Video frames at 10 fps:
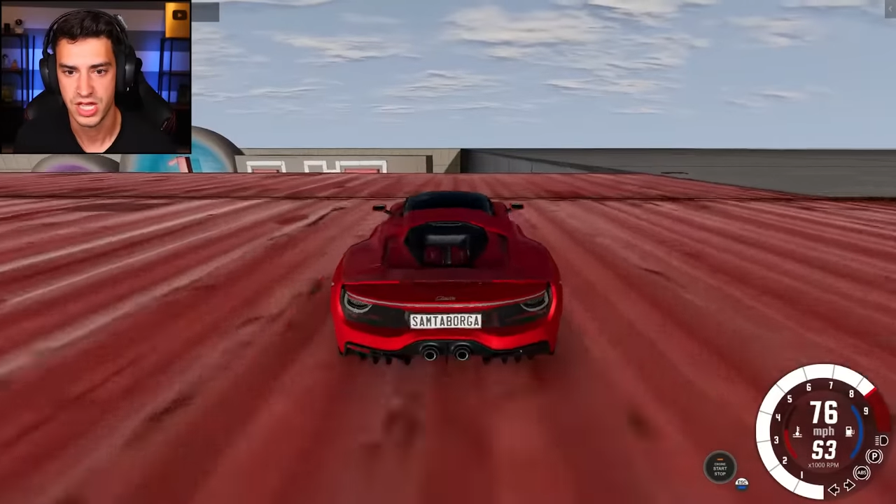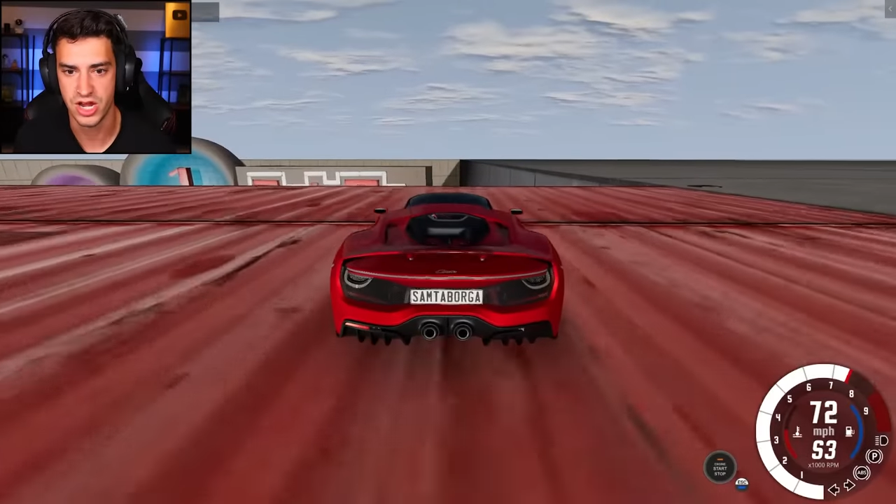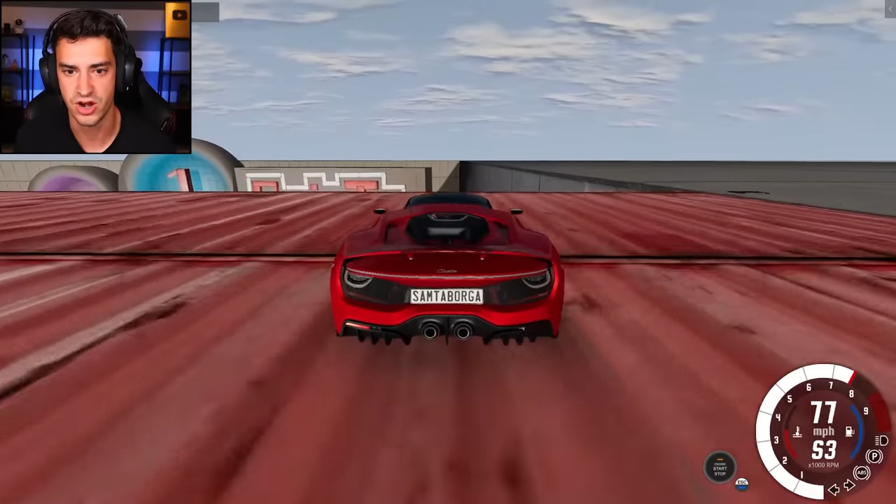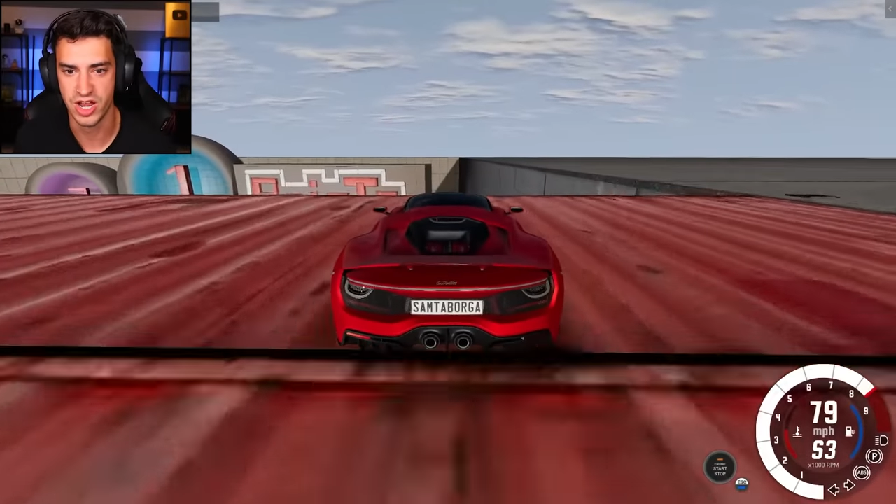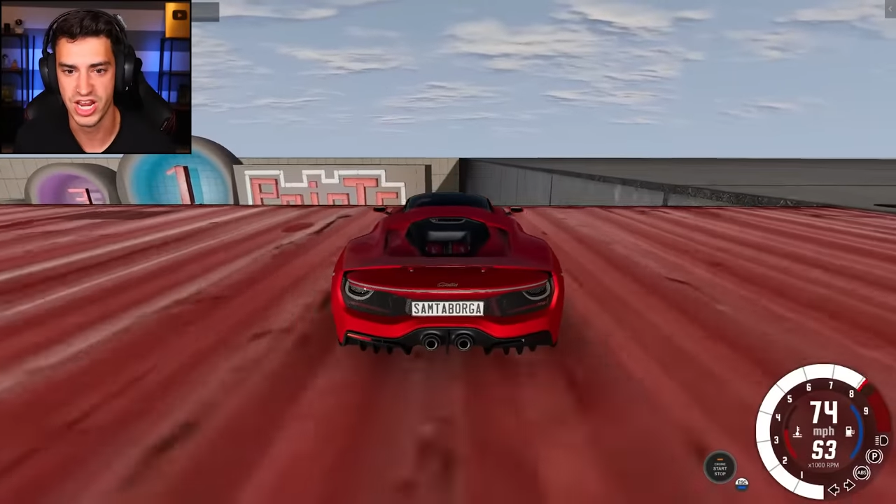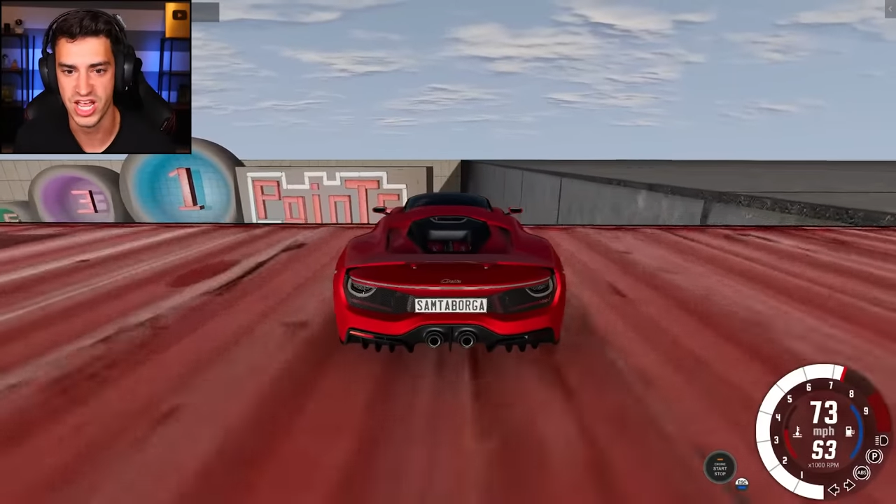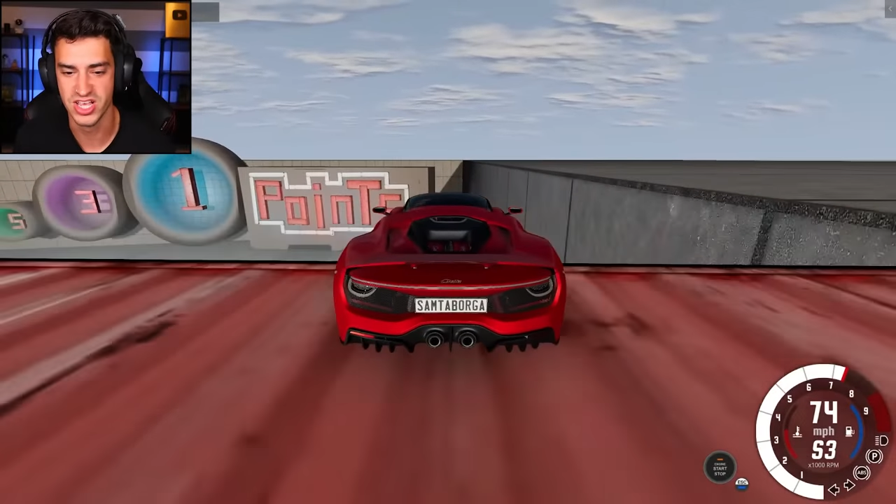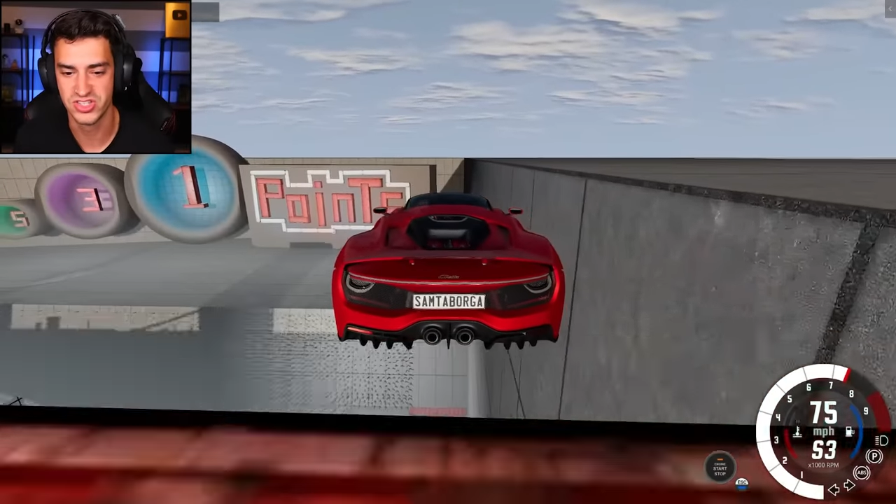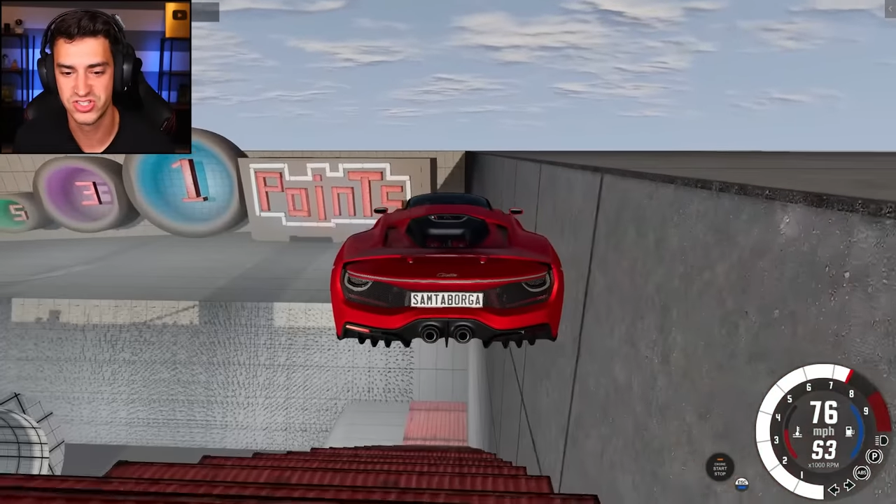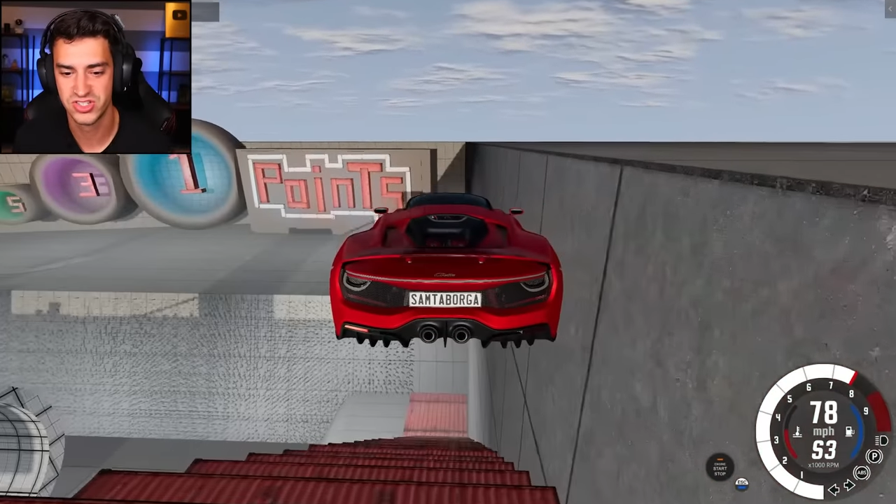Here it
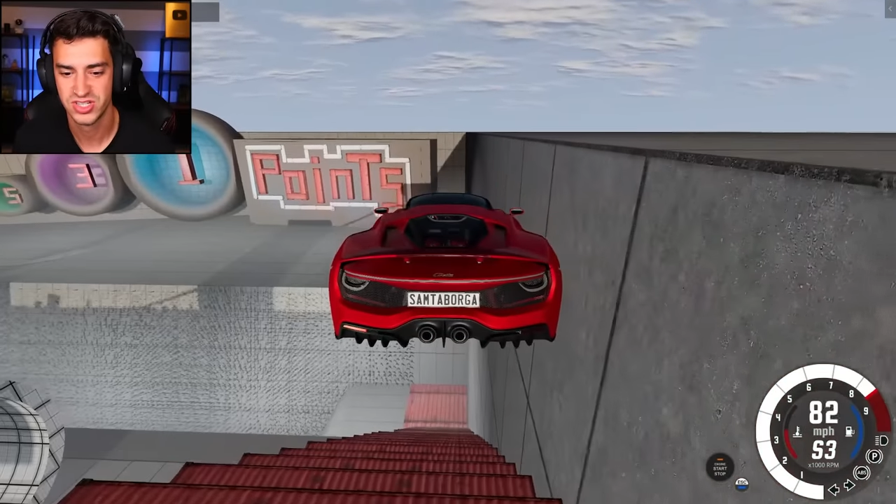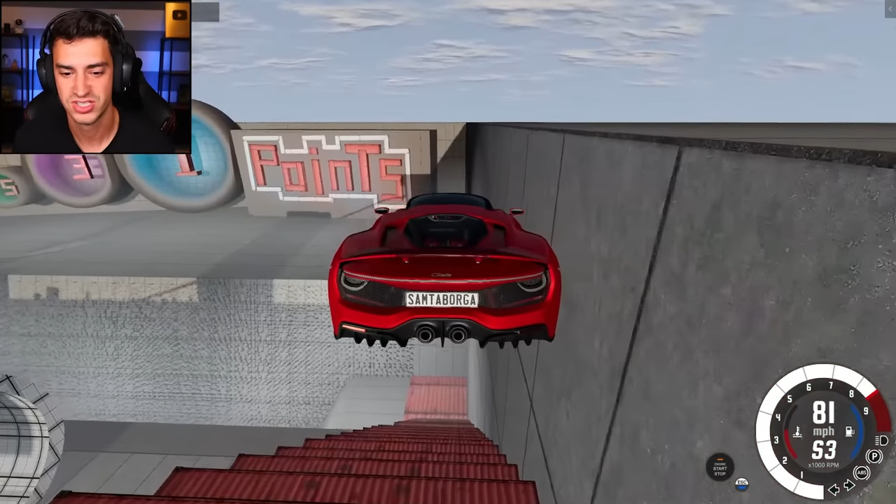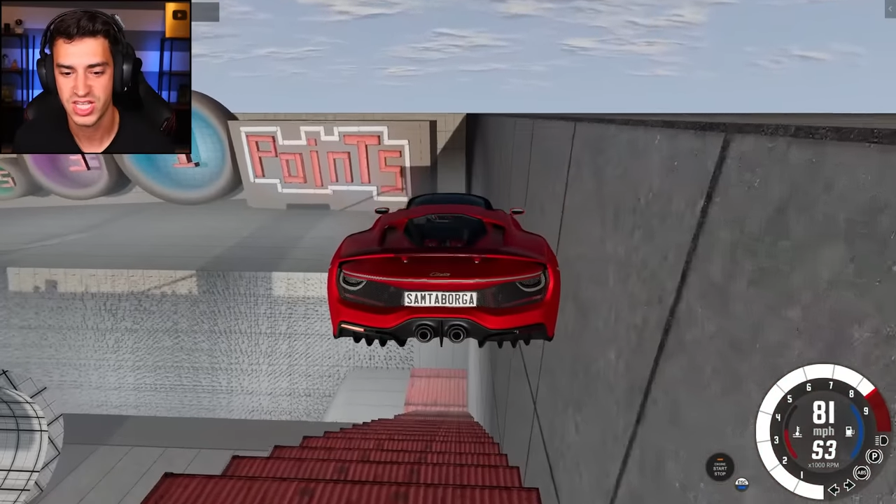is.